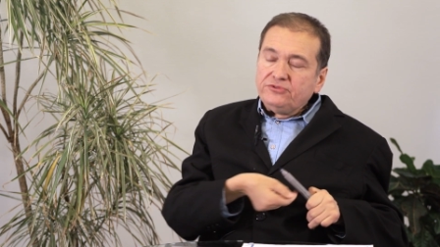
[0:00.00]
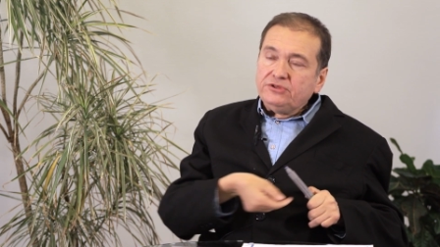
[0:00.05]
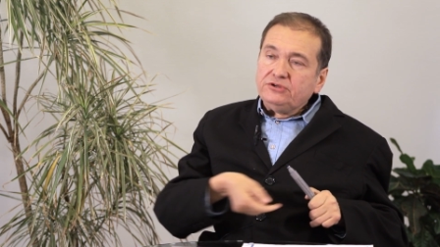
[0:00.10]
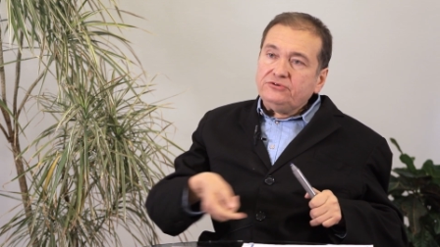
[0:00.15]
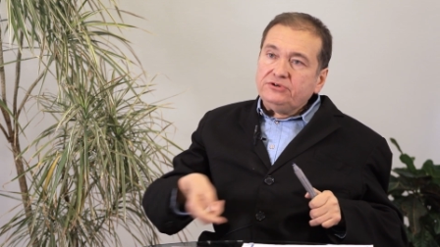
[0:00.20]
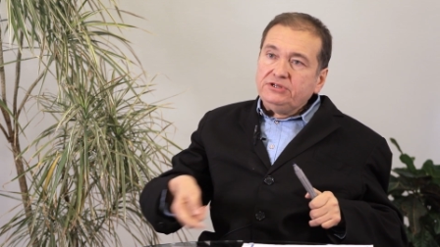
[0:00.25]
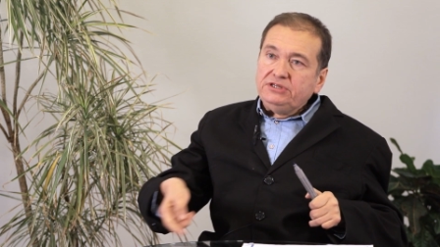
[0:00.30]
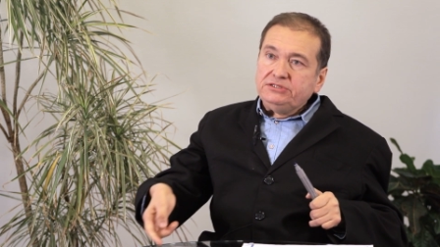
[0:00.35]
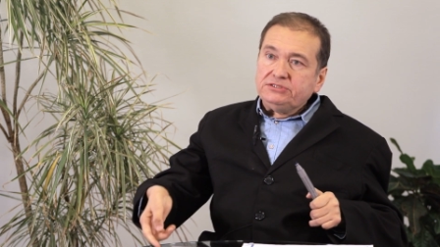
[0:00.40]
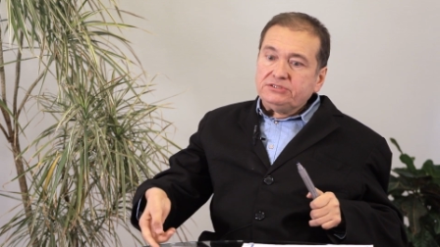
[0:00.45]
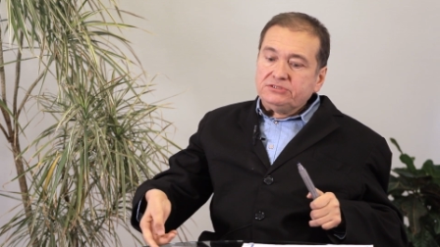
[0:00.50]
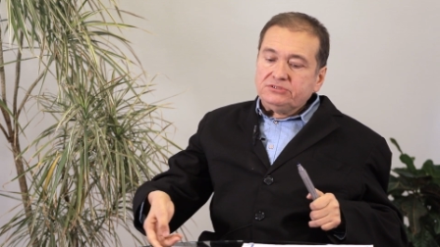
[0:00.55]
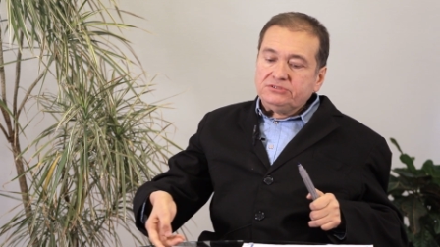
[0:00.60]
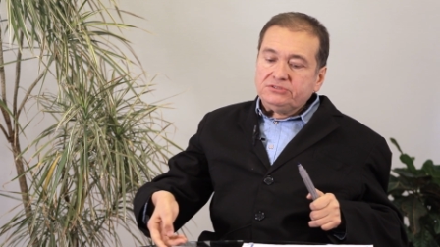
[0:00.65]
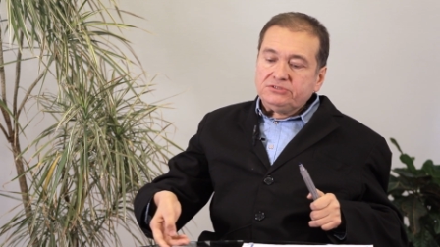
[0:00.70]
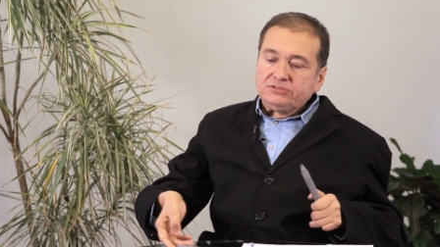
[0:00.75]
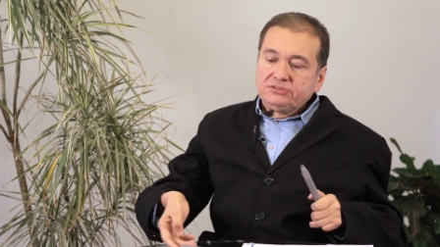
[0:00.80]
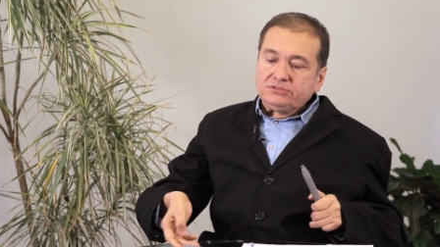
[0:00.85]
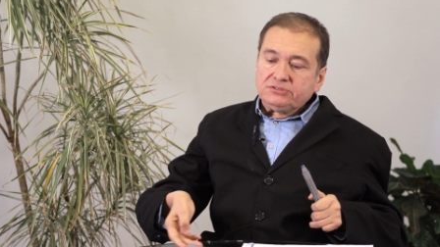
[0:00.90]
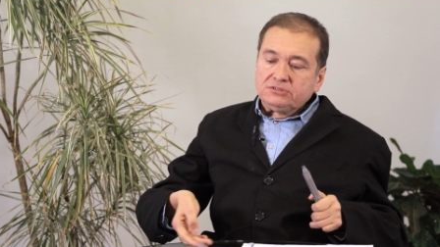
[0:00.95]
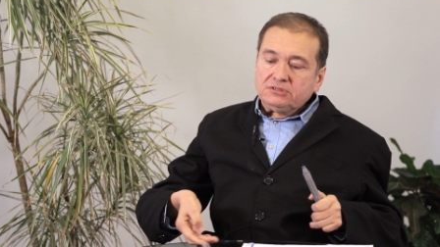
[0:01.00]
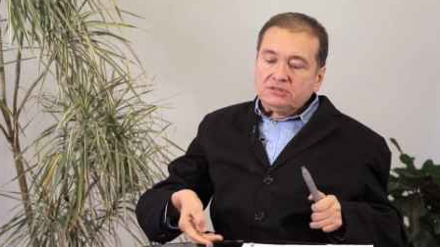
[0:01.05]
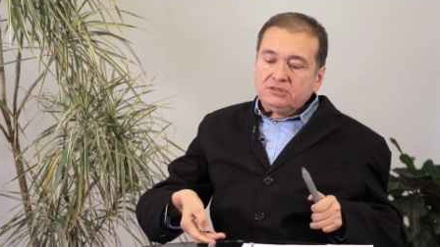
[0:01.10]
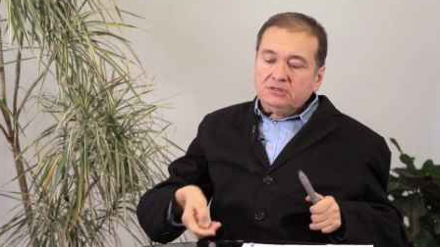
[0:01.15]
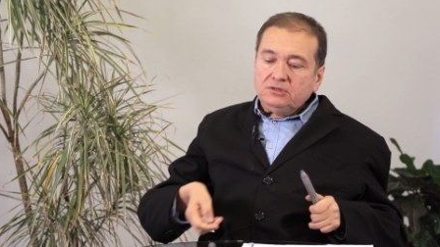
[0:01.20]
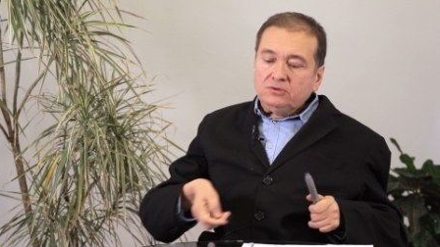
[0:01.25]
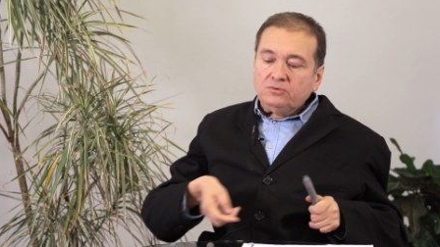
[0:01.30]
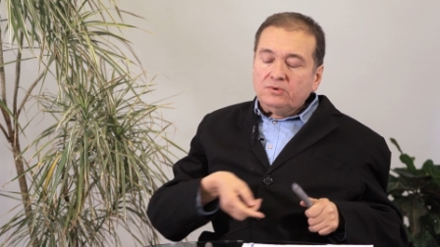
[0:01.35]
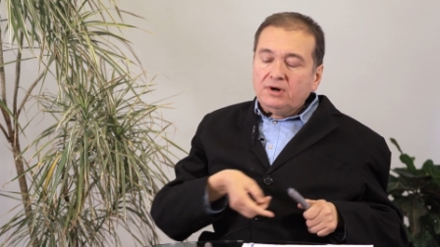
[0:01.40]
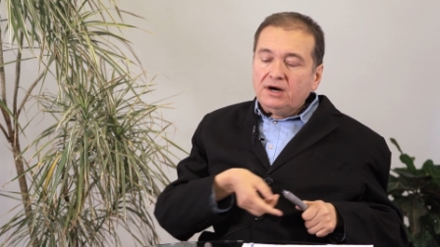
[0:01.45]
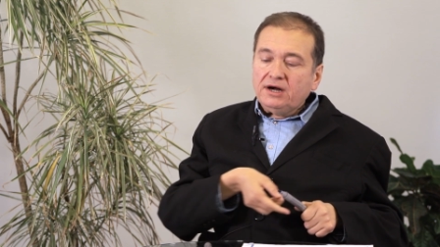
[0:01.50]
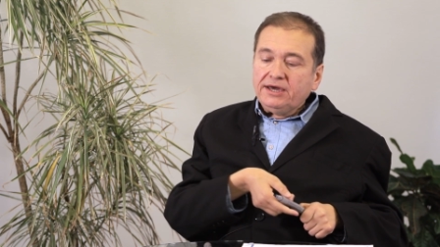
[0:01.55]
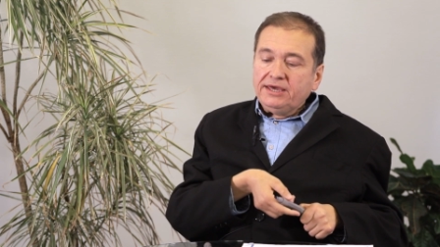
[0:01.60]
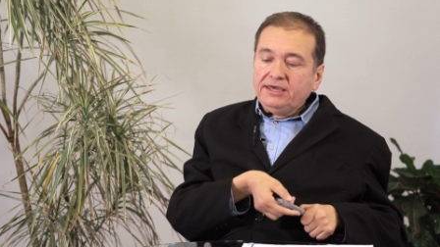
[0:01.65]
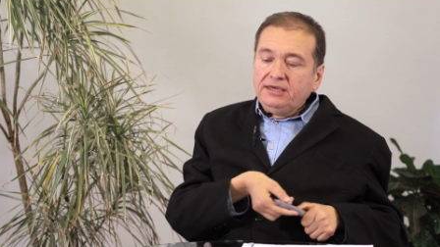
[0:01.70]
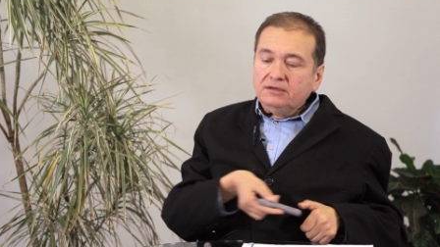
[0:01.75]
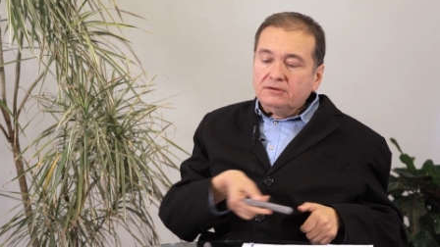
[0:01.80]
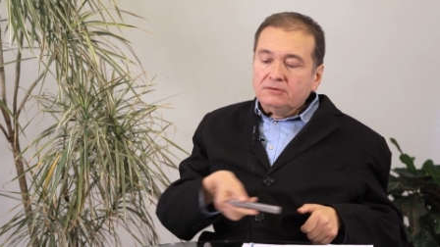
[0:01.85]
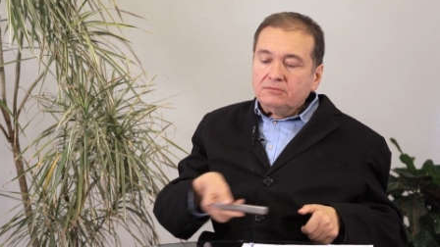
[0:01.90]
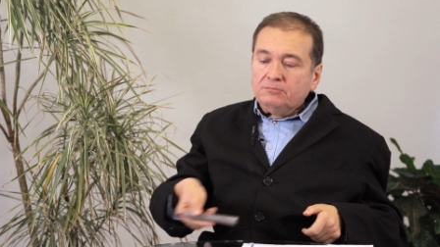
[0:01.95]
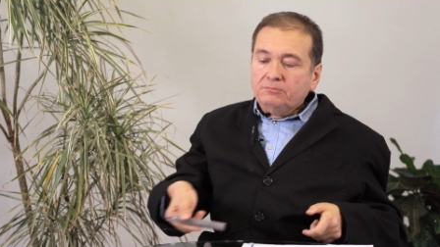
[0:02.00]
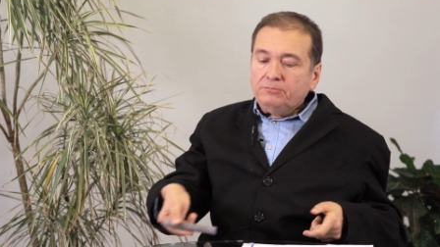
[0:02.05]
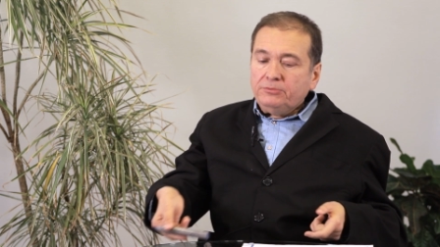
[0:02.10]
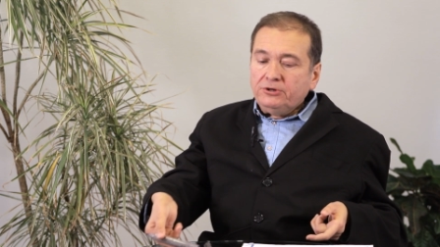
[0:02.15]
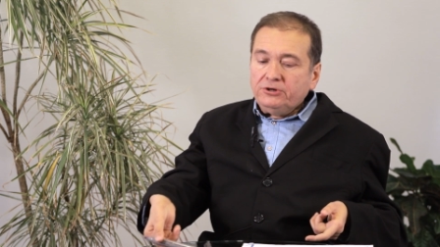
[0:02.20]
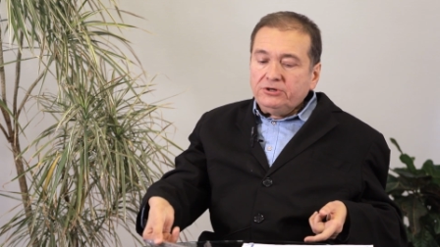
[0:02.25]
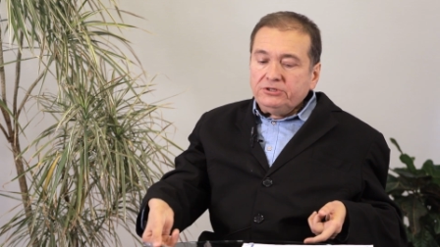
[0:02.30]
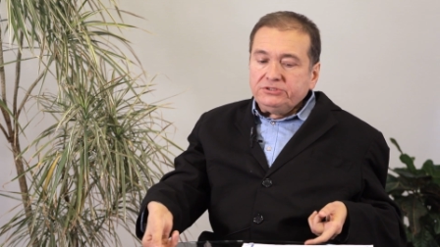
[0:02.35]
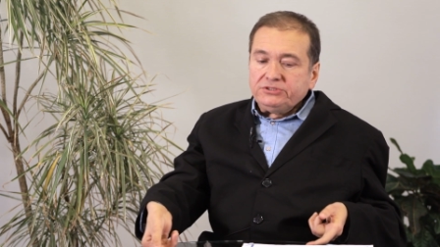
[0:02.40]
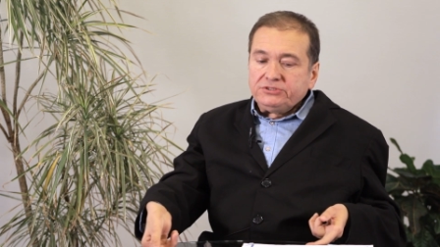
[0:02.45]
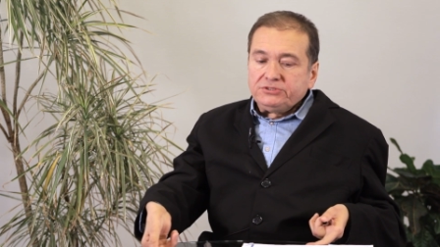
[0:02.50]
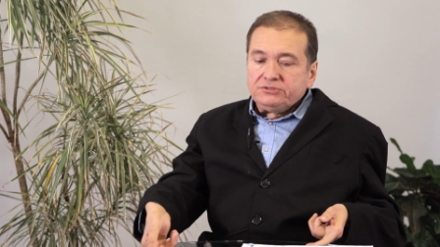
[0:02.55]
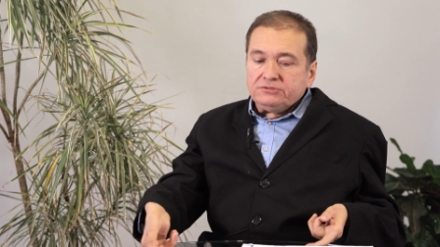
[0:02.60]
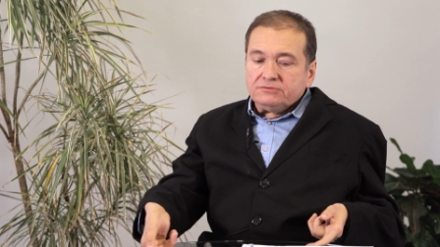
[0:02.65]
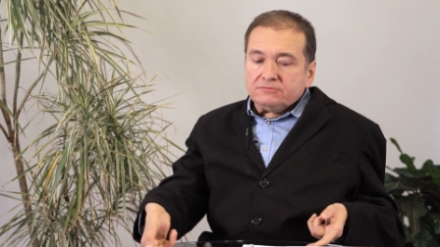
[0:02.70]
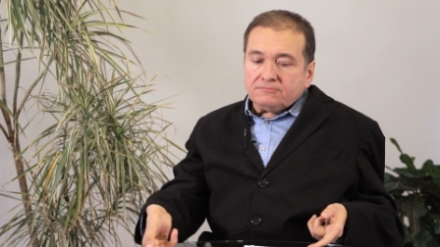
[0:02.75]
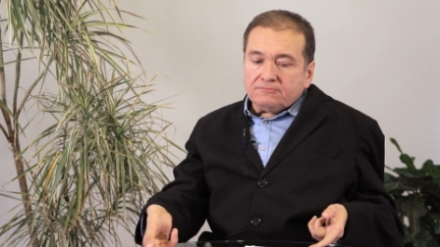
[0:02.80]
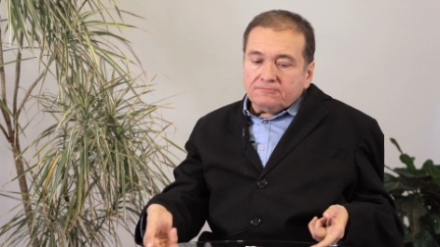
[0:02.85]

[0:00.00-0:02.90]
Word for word: the reasons why birds